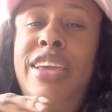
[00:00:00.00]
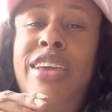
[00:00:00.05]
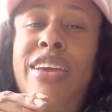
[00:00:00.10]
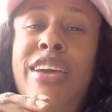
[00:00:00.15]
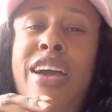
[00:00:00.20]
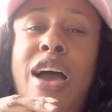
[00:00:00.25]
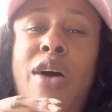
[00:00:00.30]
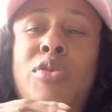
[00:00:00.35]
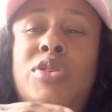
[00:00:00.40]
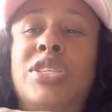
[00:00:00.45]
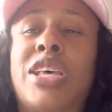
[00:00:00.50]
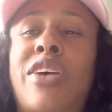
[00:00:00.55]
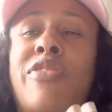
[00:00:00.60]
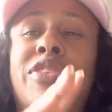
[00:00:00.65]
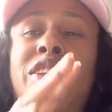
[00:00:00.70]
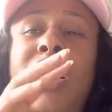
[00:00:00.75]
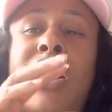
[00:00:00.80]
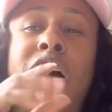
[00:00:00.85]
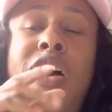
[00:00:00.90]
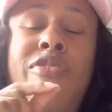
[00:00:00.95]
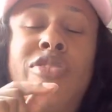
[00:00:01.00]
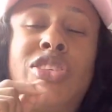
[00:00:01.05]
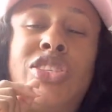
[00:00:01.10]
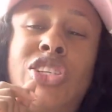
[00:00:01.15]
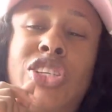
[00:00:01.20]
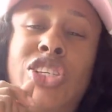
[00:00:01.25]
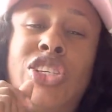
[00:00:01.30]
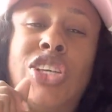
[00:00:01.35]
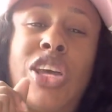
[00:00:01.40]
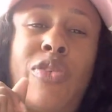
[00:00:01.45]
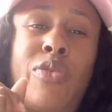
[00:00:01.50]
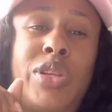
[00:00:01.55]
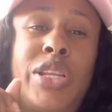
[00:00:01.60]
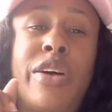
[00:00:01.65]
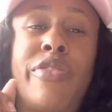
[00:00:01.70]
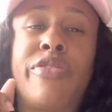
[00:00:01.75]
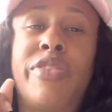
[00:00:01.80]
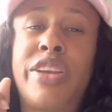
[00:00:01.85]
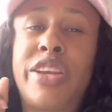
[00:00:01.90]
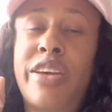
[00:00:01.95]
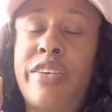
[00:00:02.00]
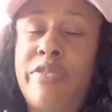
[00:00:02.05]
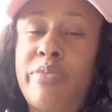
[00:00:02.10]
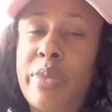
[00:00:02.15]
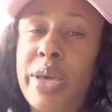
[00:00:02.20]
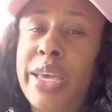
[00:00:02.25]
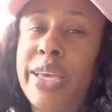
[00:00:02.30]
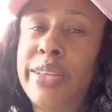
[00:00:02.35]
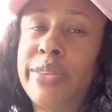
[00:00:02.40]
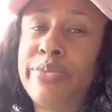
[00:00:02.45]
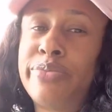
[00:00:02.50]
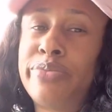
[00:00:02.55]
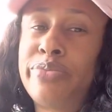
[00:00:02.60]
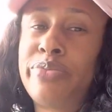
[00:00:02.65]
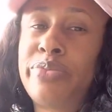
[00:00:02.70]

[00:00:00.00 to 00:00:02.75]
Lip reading: I was having a conversation with a friend of mine.